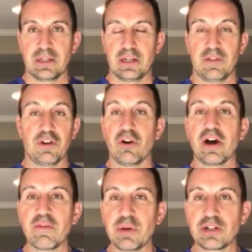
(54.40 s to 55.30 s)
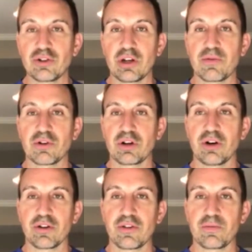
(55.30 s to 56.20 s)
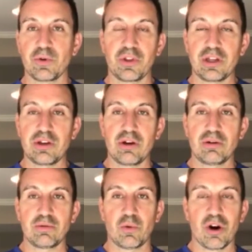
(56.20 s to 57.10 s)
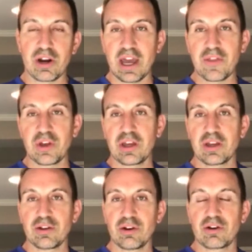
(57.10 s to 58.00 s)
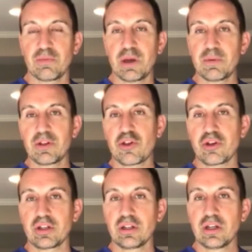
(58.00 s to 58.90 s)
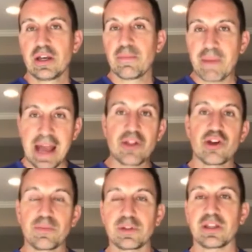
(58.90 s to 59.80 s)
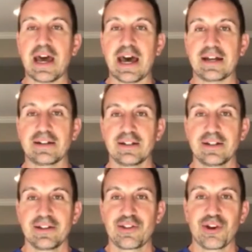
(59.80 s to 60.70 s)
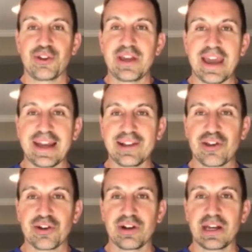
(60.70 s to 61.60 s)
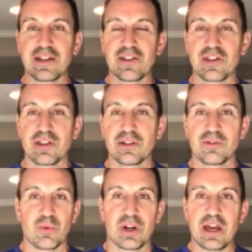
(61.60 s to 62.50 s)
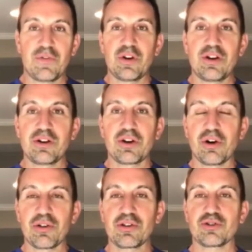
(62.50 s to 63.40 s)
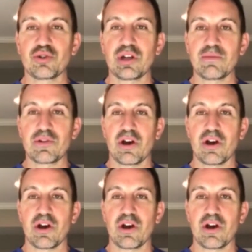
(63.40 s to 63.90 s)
And if you don't have big dreams or goals, well, then your work ethic and your commitment should match up to that. So the answer is whatever your goals and dreams